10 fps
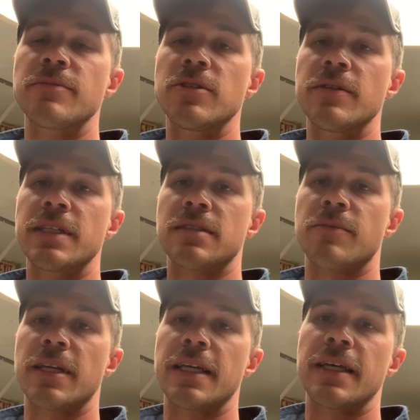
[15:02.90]
doing is I'm
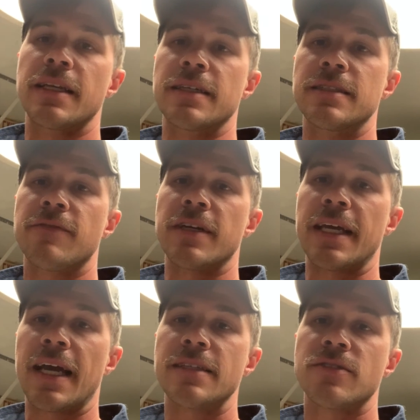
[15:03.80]
gonna get a different
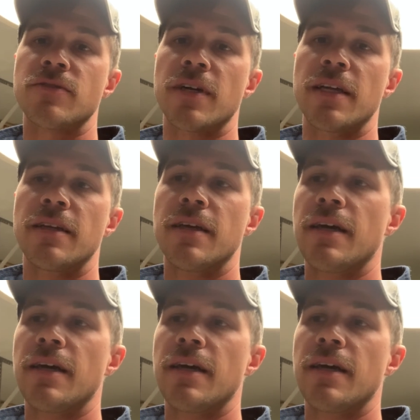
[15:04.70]
gas strut.